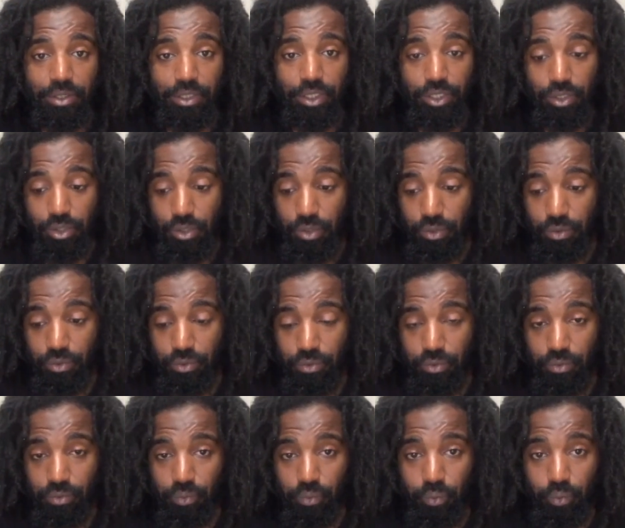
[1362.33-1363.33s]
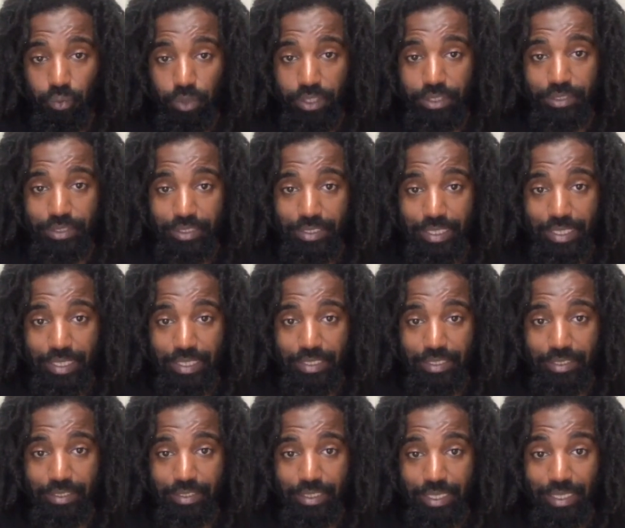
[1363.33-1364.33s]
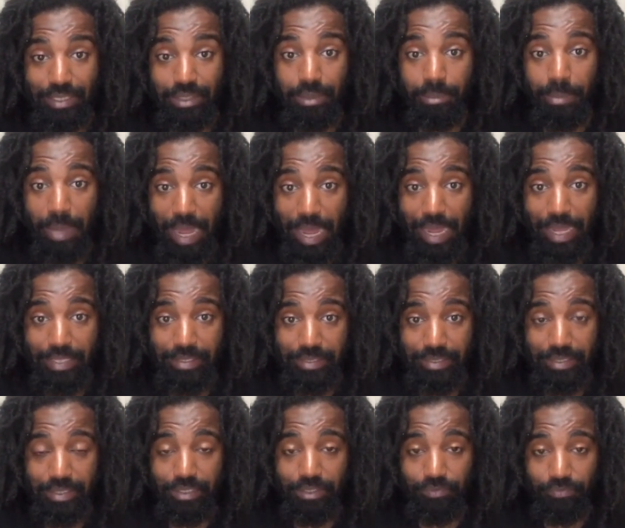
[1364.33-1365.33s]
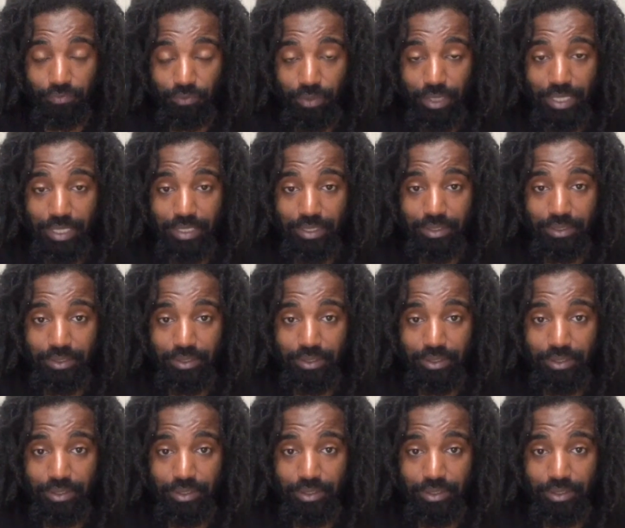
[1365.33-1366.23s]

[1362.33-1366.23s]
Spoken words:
you know, one thing in a positive way,